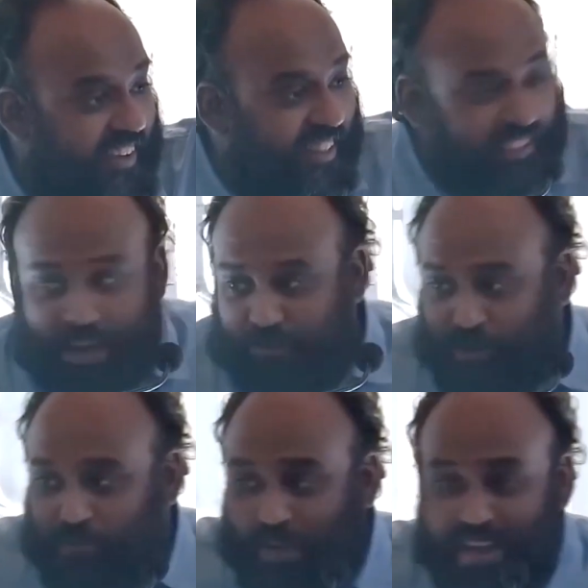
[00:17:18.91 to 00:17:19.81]
That type
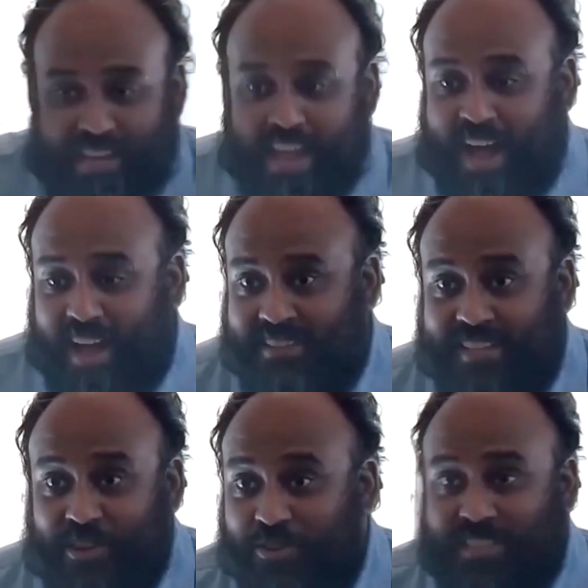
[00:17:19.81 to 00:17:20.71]
with many eyes
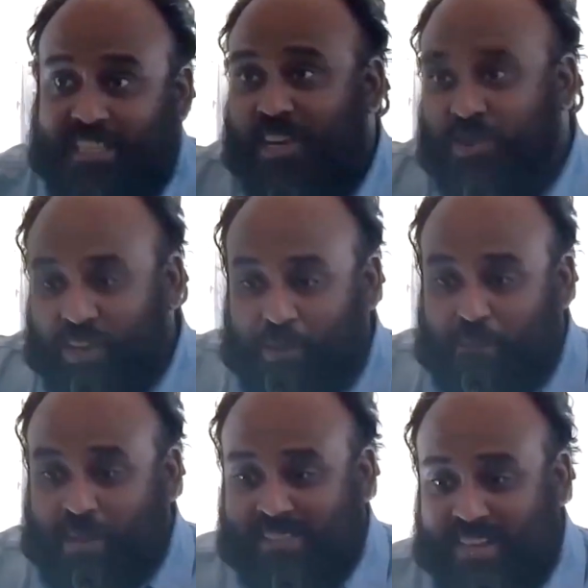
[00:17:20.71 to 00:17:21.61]
that you see, you want to
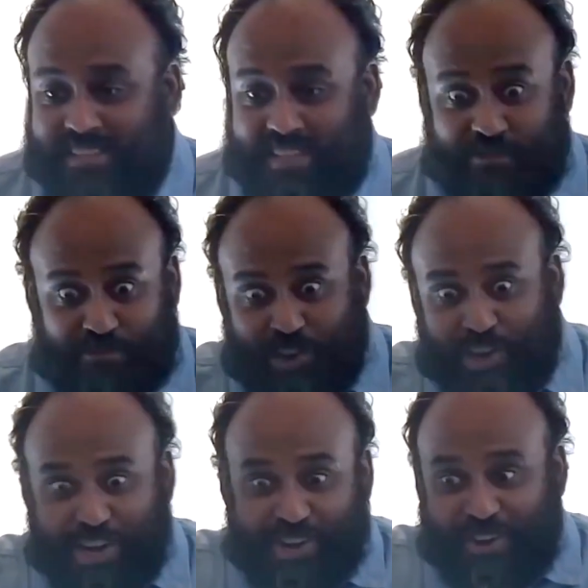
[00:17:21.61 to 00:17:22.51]
ping and say,
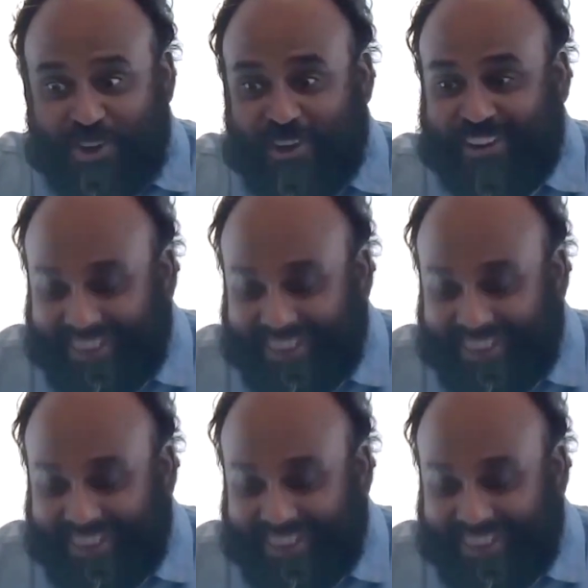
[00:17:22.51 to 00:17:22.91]
fear not,